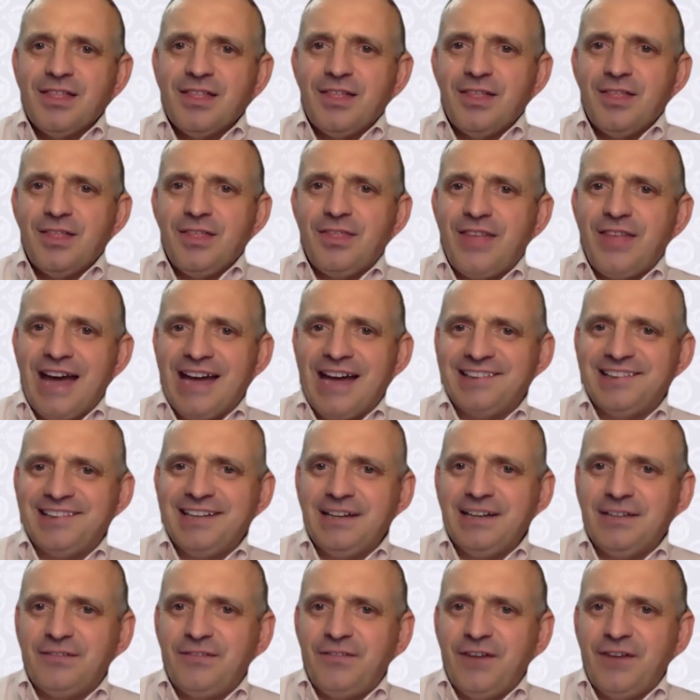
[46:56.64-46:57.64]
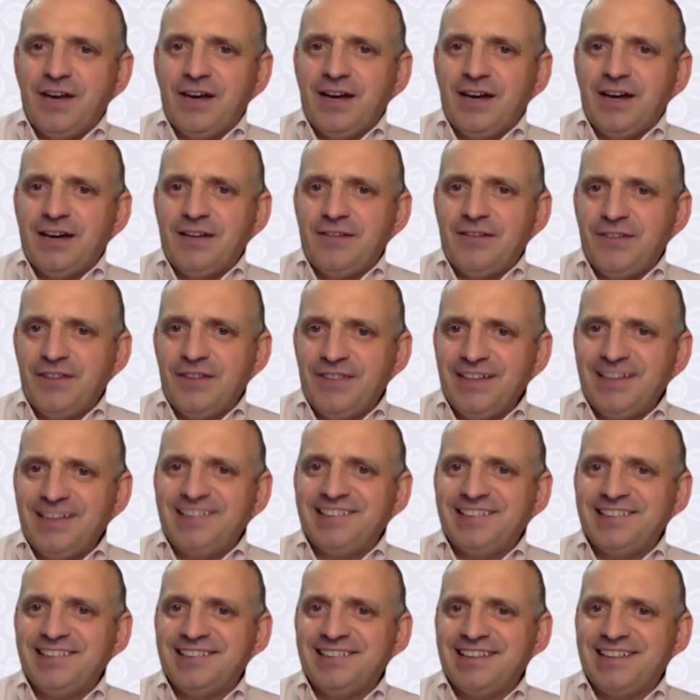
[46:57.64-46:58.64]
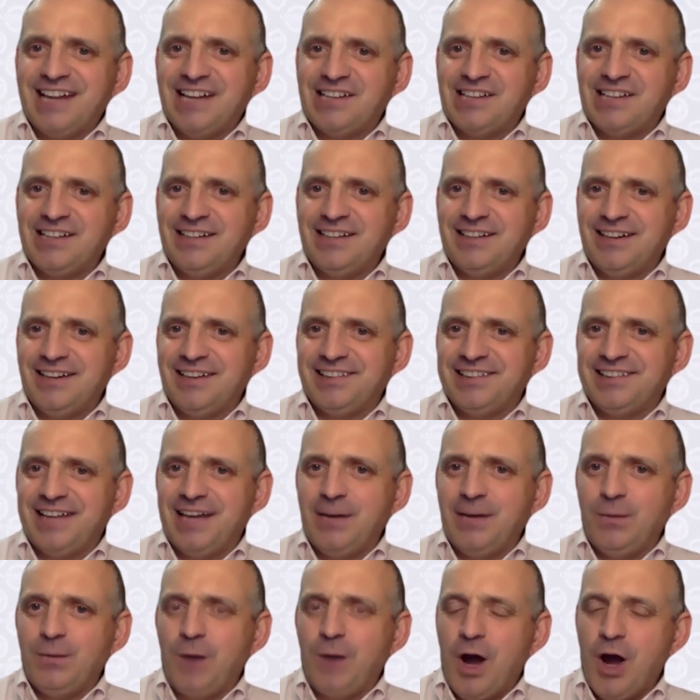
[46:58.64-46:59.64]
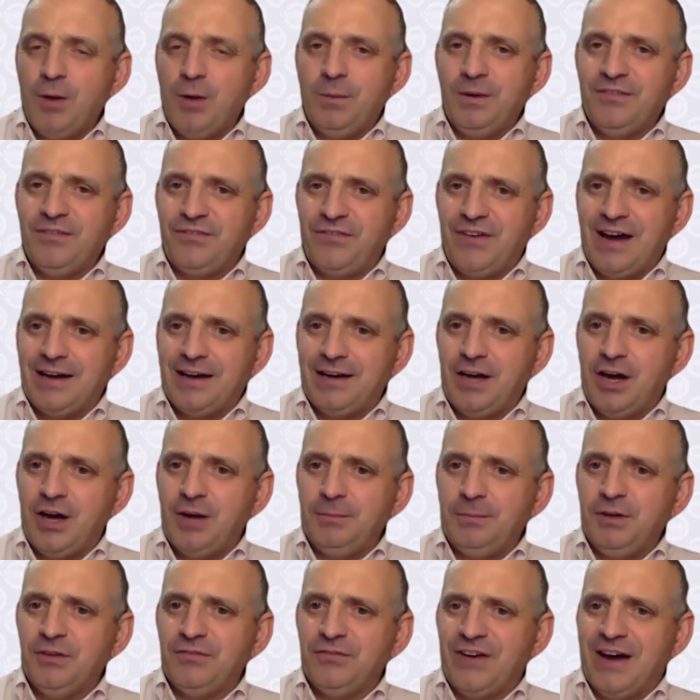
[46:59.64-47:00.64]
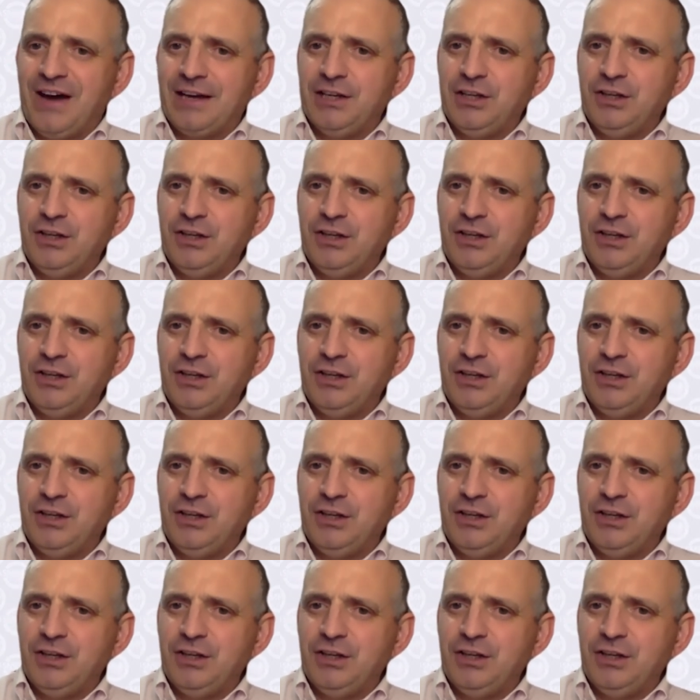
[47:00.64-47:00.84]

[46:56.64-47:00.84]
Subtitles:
That's it for this session. I say hope you found it